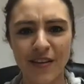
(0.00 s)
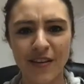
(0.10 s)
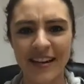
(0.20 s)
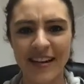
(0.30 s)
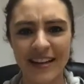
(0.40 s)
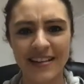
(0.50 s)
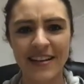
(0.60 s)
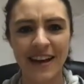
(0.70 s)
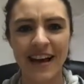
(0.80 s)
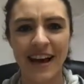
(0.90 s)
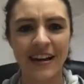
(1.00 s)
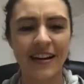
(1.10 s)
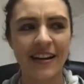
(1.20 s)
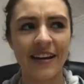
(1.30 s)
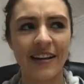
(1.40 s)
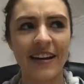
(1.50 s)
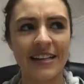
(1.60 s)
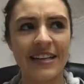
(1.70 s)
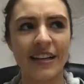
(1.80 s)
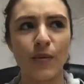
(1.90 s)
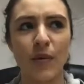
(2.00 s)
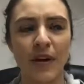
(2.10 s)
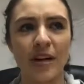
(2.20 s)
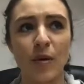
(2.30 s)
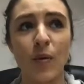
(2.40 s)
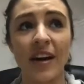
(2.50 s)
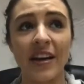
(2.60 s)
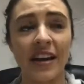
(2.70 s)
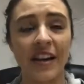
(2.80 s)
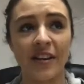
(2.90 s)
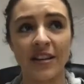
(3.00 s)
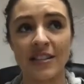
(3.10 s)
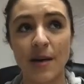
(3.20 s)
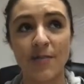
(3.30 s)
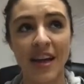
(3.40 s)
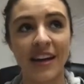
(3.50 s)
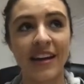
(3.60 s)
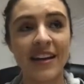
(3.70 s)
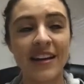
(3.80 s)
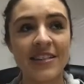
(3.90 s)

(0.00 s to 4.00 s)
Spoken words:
had an idea that we were going to be working together on something.